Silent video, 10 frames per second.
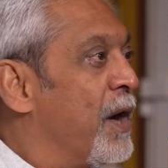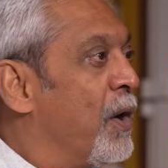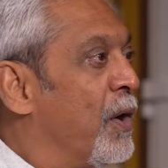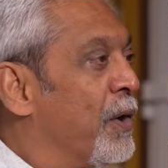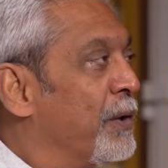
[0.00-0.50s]

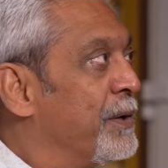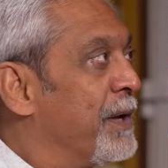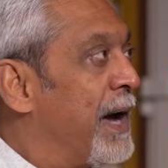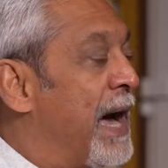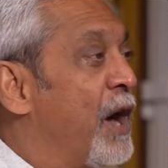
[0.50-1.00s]
on
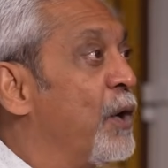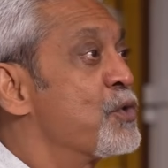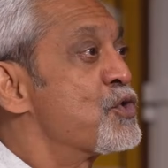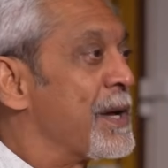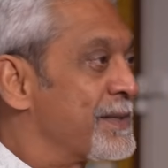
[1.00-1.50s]
how
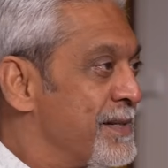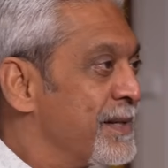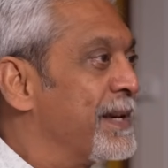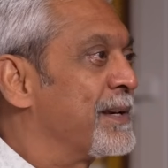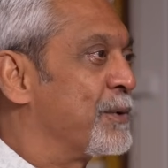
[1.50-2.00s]

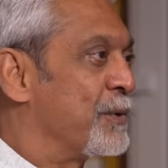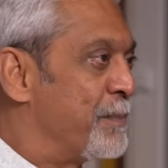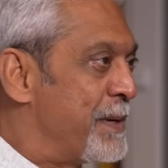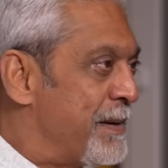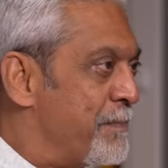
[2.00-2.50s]
trusted it could
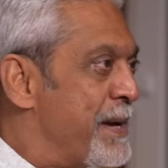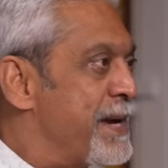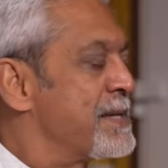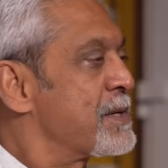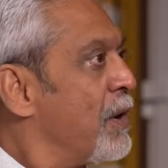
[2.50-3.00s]
be
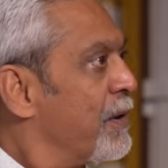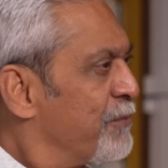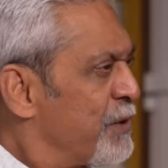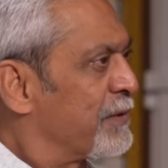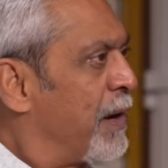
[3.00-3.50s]
based on,
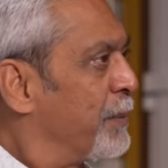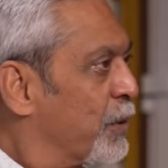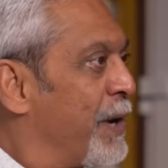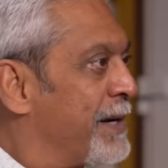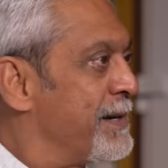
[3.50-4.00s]
for example,
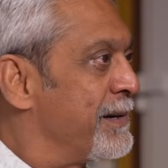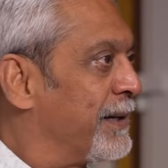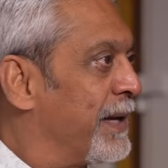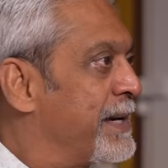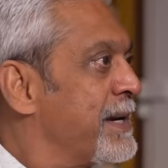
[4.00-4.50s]
criteria
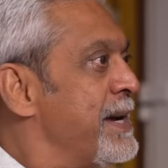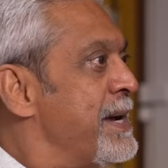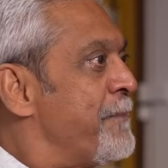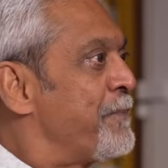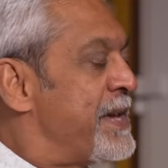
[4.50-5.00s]
like,
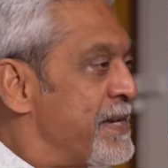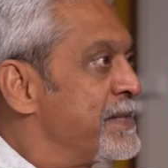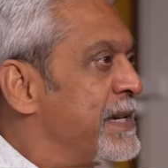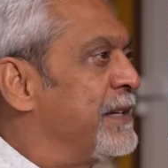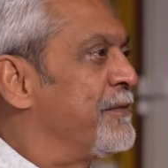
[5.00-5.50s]
is
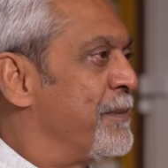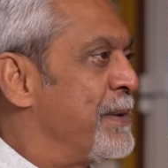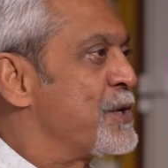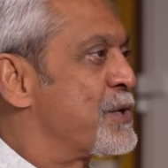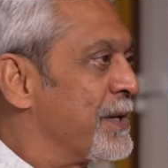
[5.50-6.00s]
the
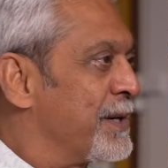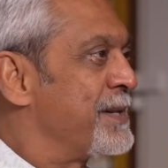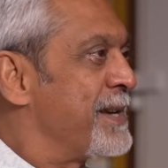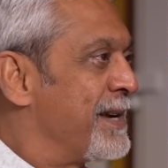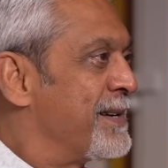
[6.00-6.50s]
information
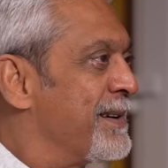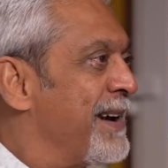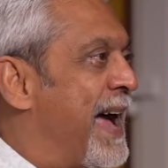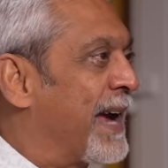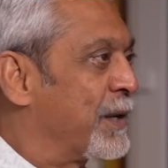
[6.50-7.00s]
contained here
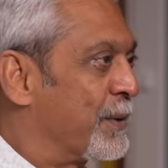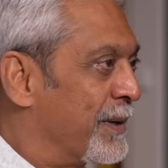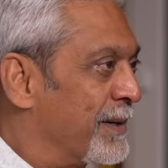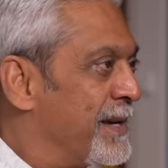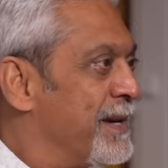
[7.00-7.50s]

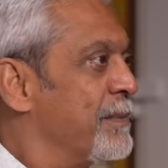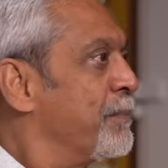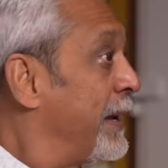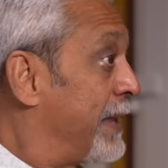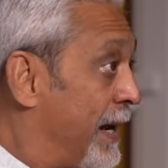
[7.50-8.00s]
accurate?
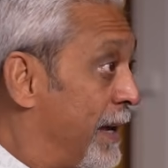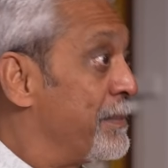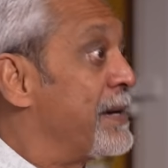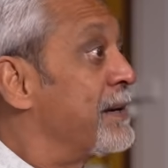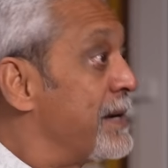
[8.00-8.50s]
By that I
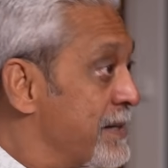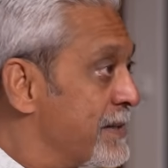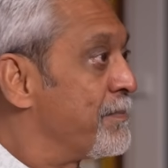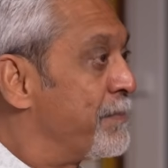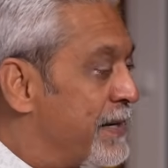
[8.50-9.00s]
mean, is
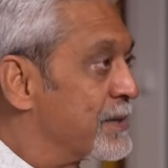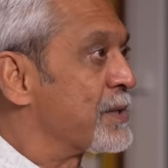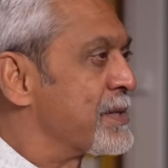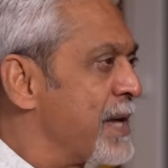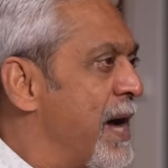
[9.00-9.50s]
it based
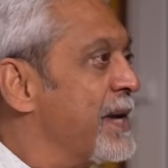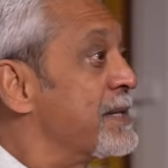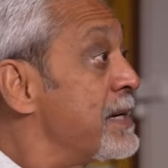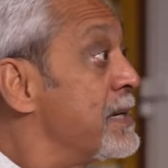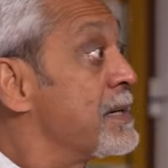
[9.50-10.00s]
on
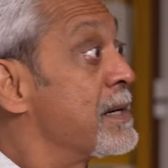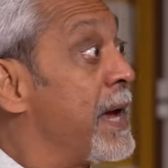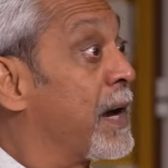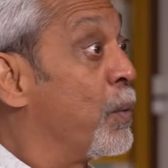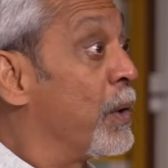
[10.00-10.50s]
science? Is it
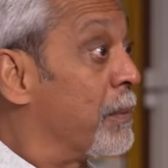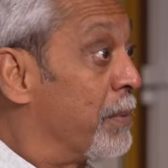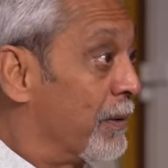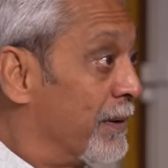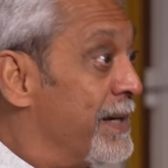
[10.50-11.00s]

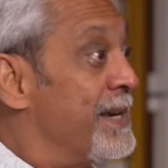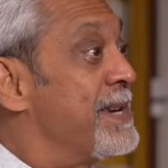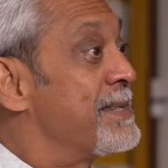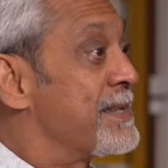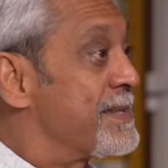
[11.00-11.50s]
equitable?
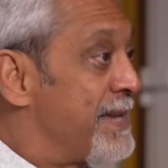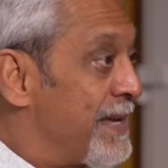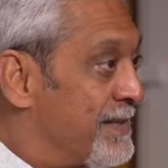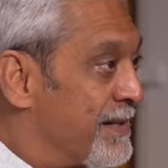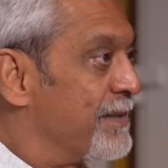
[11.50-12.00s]
Is it
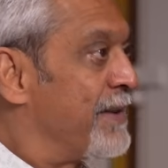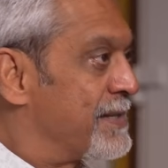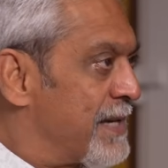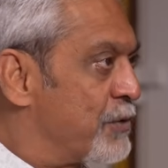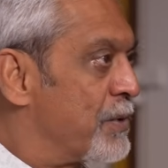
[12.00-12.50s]
sensitive,
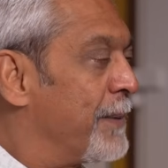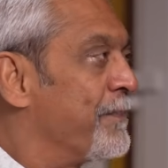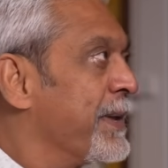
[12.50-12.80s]
etc.?